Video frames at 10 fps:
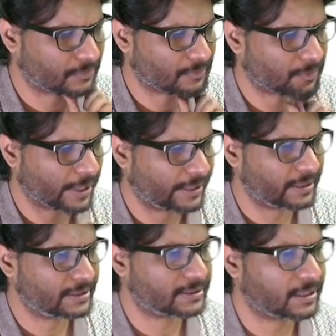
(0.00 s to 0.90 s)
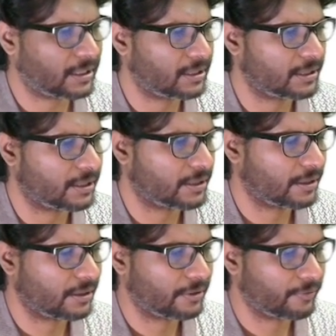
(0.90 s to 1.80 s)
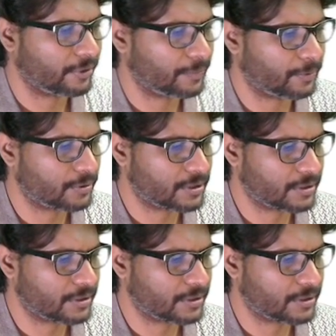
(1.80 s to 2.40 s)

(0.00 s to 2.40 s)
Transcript: Okay, this is called viewport,